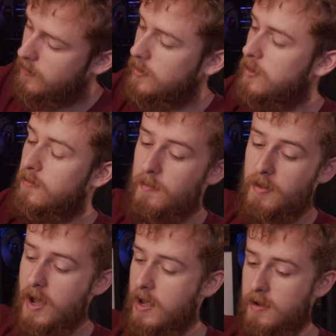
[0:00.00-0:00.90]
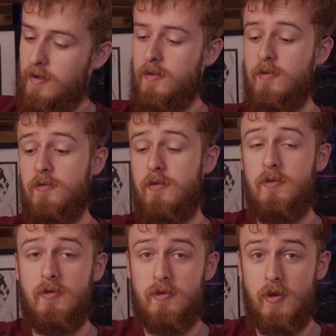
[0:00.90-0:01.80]
Once you've applied
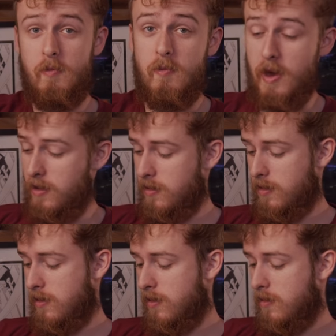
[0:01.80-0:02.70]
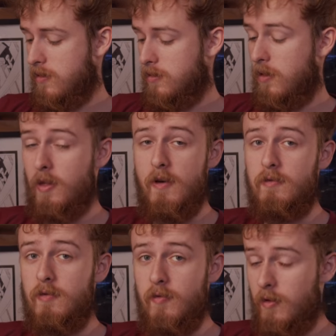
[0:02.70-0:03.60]
thermal paste, to the
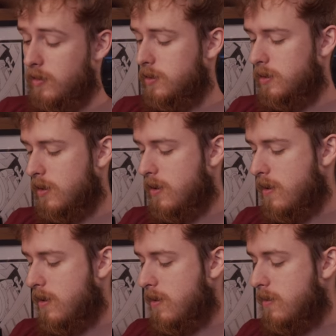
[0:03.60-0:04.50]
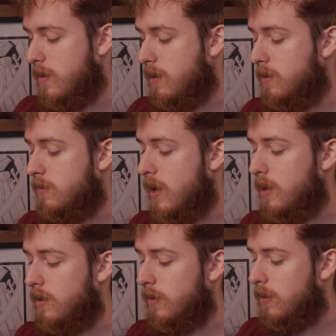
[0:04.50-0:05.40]
level of the verge. Then you
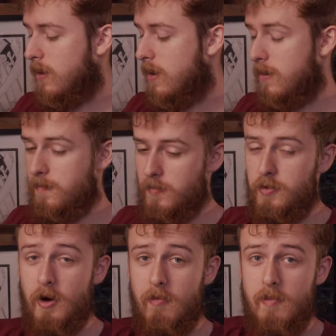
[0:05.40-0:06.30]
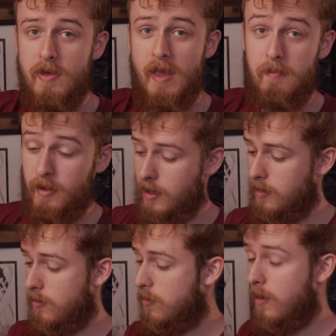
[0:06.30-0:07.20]
take your um, thermal paste applicator
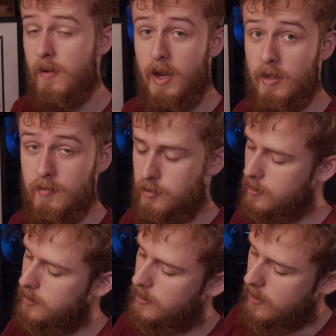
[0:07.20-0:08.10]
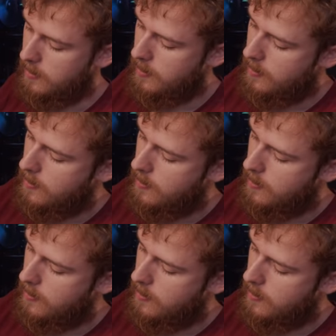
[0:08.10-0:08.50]
and you start making some trees, guys.